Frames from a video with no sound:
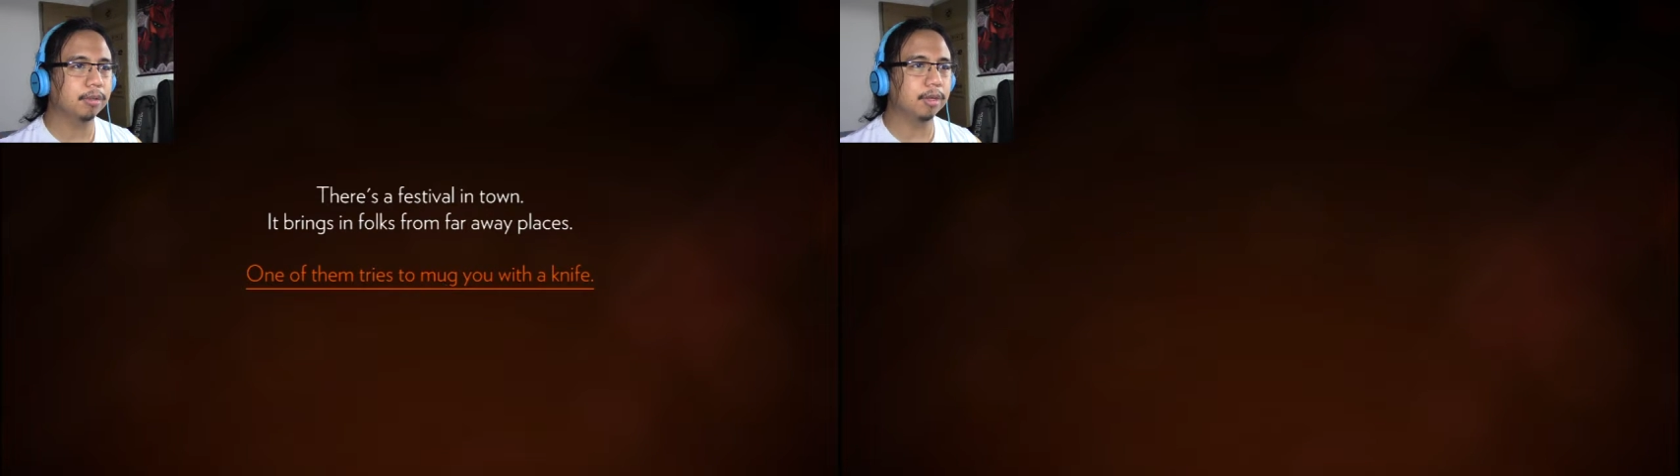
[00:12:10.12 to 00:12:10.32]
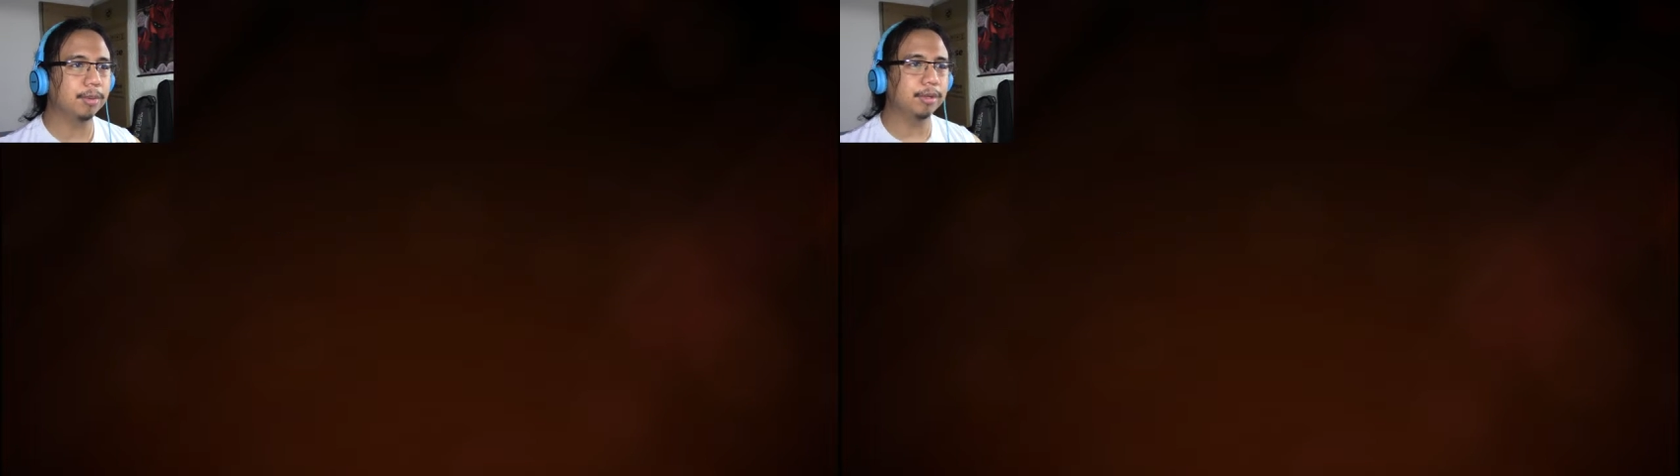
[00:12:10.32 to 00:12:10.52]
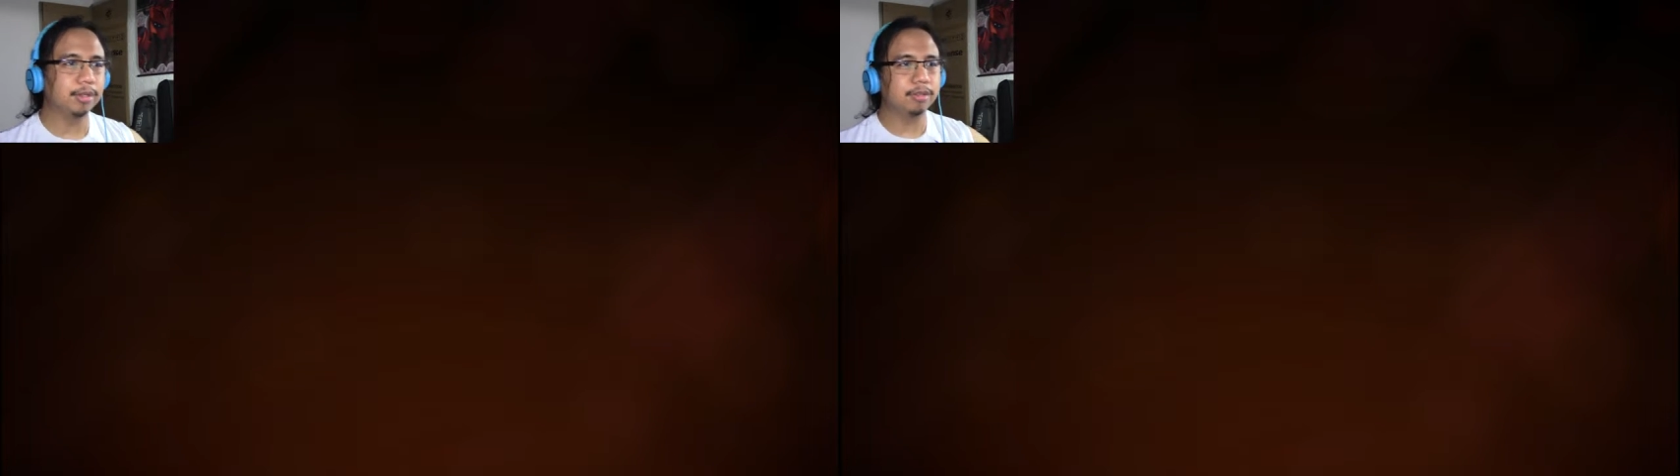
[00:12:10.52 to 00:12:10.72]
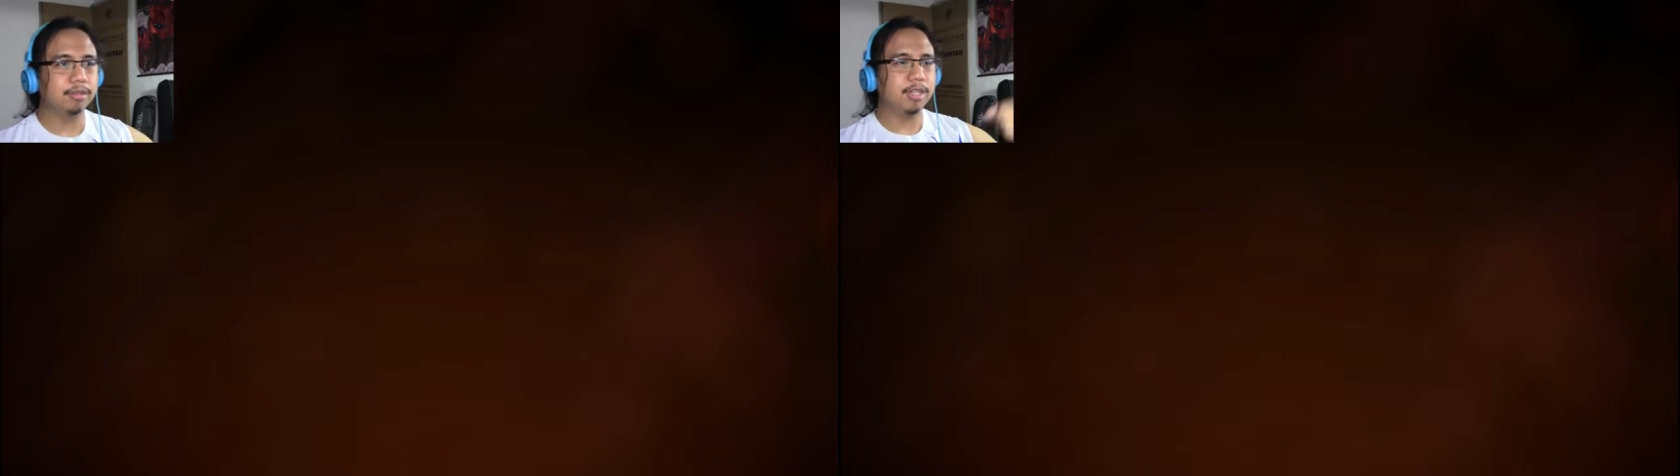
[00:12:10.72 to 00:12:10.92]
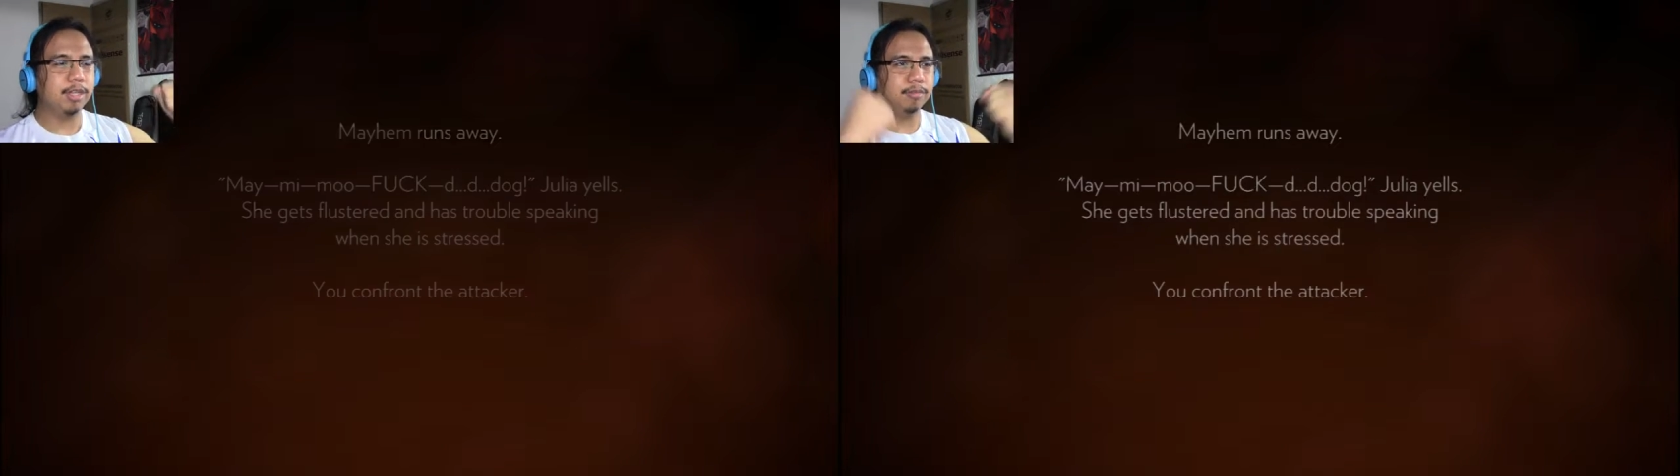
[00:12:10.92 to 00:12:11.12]
Come on,
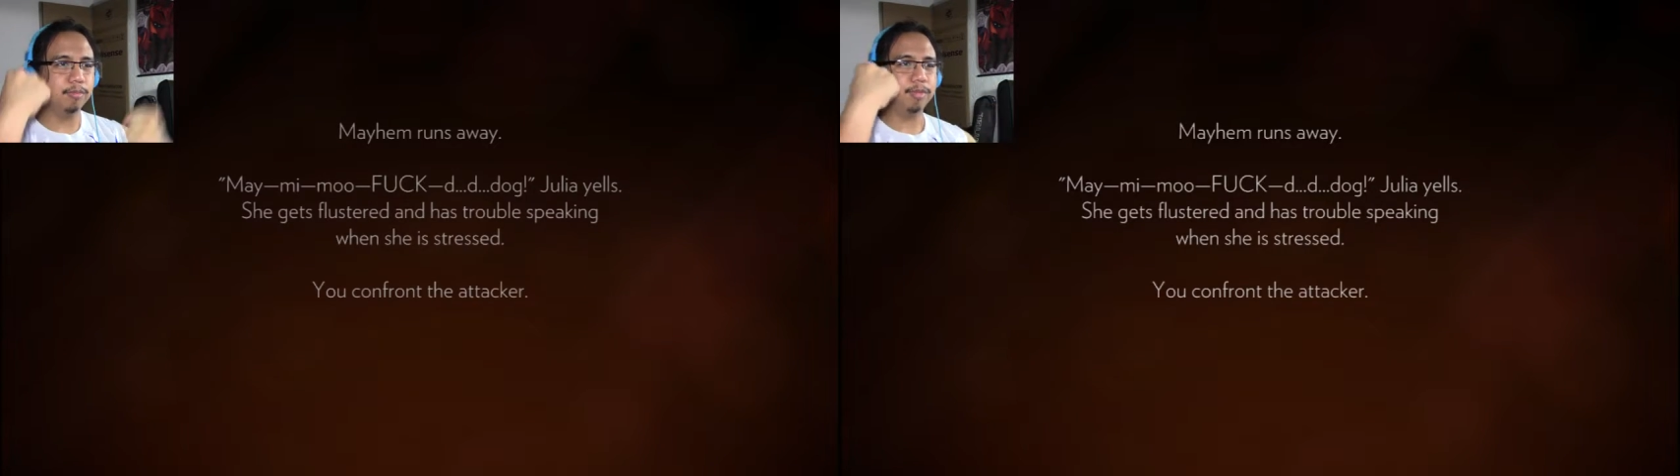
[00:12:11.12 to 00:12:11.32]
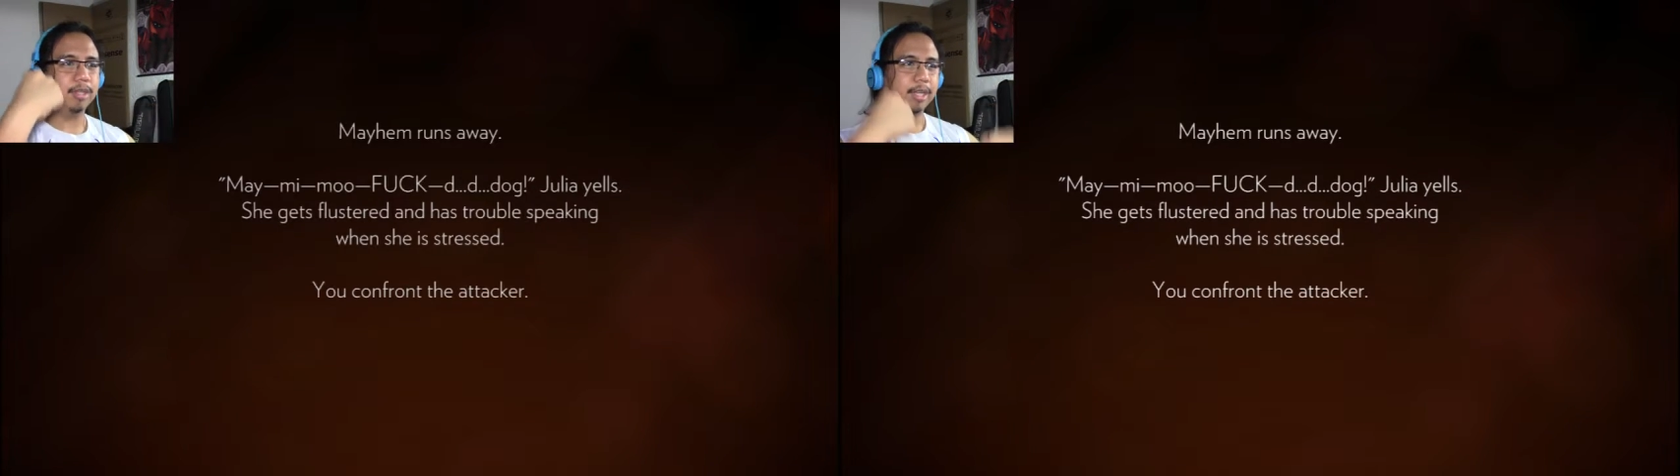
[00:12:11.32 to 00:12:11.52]
he be